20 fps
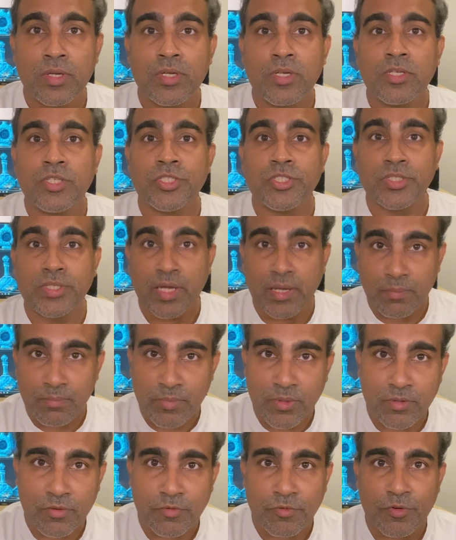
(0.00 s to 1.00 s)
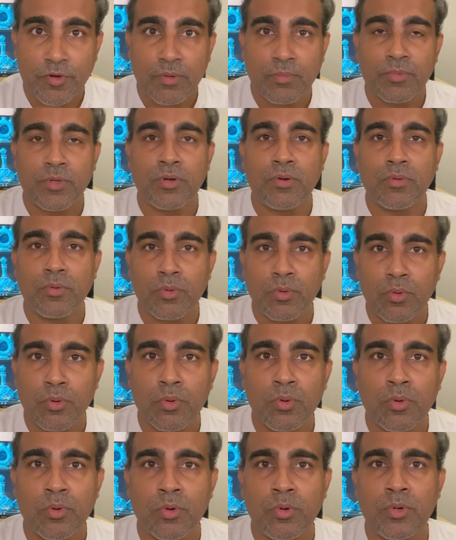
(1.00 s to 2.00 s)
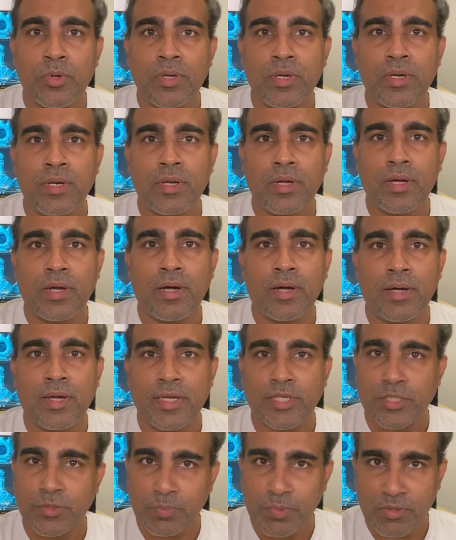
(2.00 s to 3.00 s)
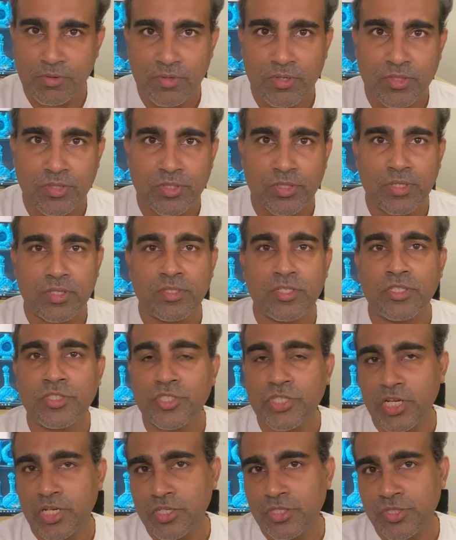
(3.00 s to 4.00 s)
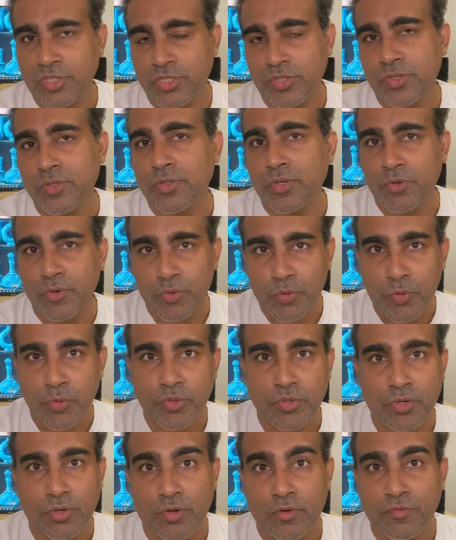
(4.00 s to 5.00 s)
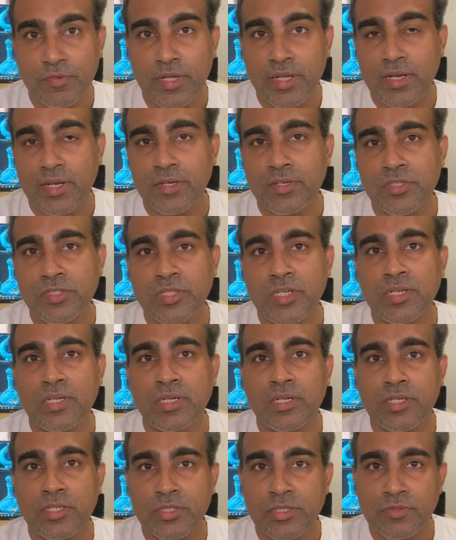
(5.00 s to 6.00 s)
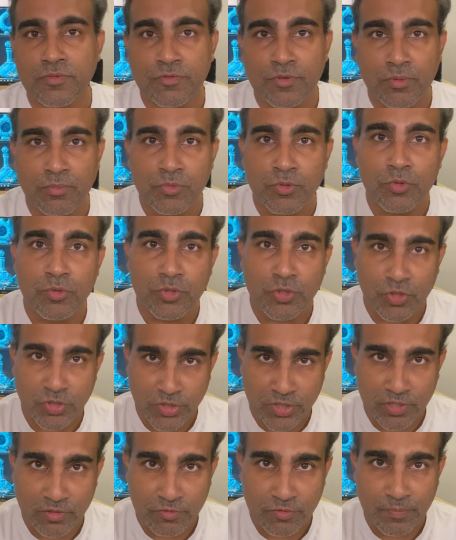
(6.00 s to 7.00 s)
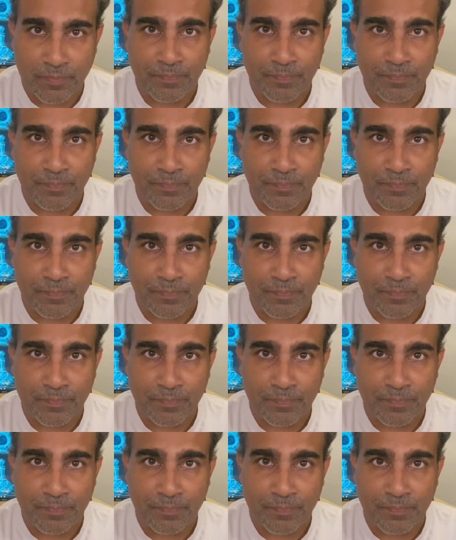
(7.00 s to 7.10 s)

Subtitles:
stemmed from your own experience. The genesis or the root of that understanding is from you yourself,